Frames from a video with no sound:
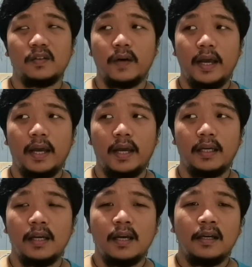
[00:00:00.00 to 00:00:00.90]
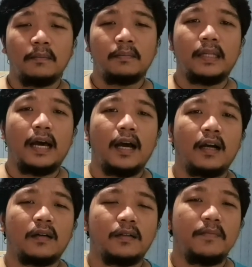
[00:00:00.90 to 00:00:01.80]
Gray,
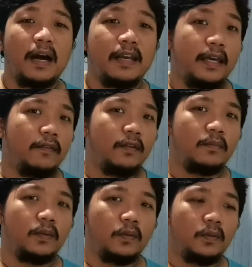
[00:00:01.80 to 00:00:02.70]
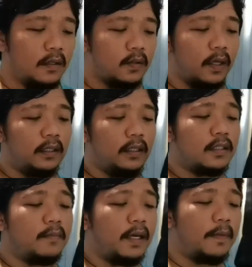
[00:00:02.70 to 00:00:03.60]
black, mga navy blue. So at
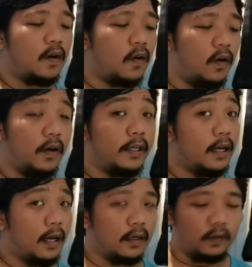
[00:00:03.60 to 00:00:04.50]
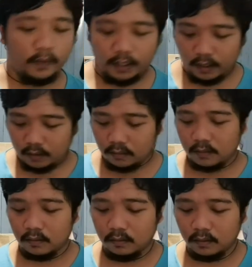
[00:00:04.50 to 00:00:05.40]
least may ibang color na gray.
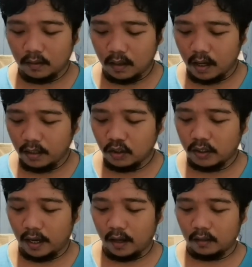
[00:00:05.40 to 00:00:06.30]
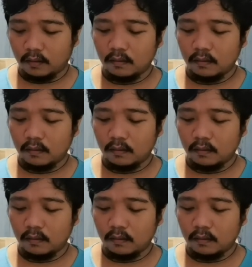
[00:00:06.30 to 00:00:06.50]
Ay, shit.